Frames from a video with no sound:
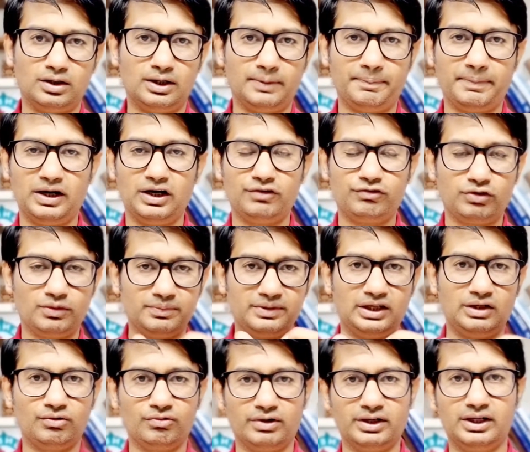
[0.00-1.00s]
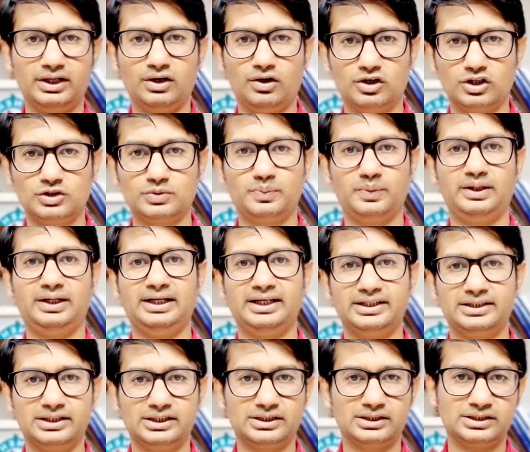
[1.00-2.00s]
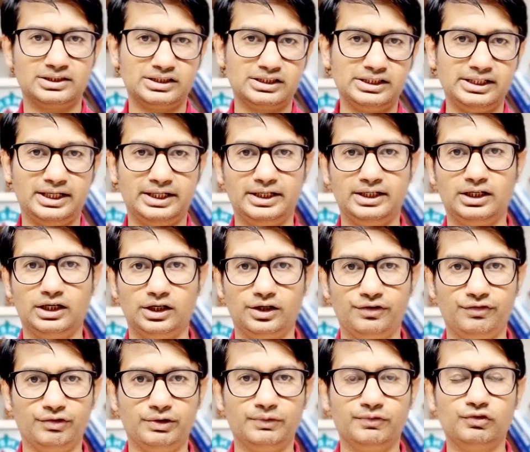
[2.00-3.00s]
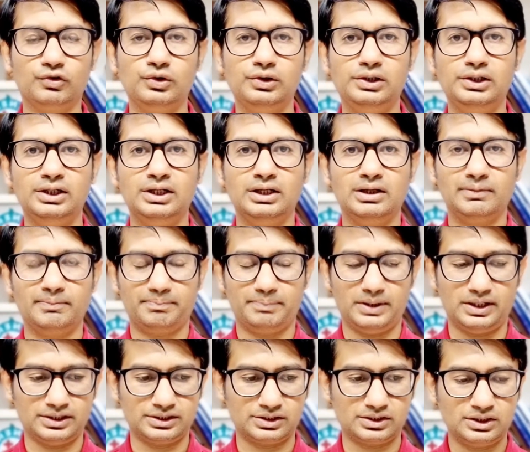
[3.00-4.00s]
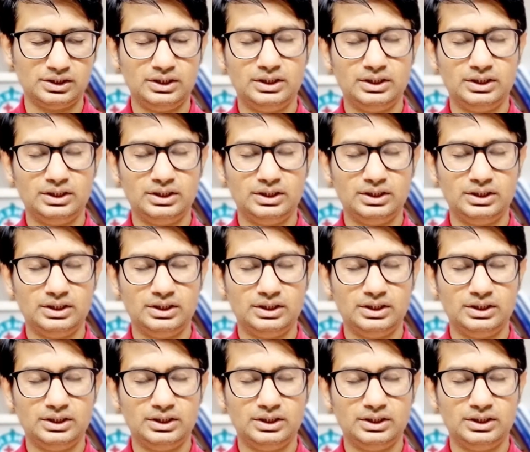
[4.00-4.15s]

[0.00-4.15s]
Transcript: apart from that one hospitalization, she had an uneventful past.